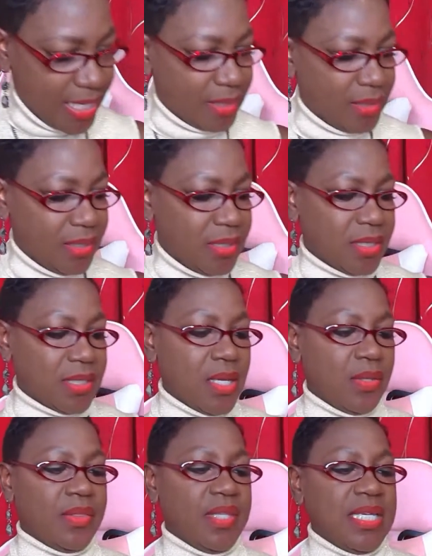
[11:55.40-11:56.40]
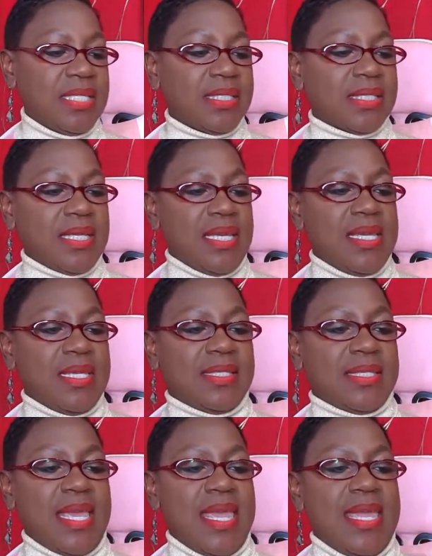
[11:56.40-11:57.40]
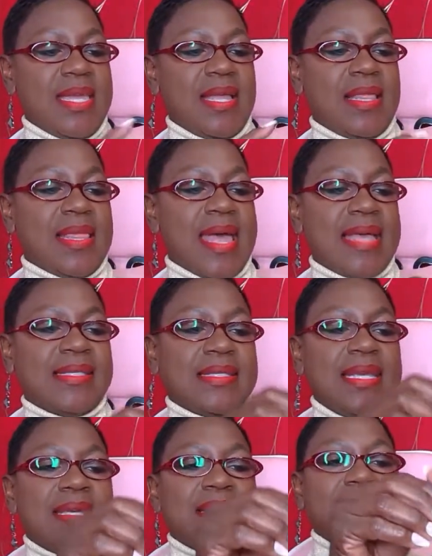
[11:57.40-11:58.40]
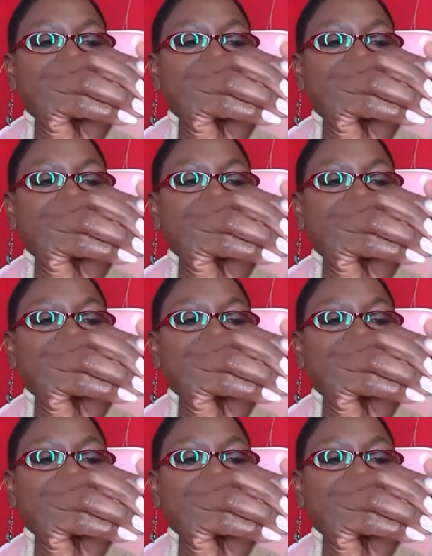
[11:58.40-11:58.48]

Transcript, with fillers: necklace. Now this is a classic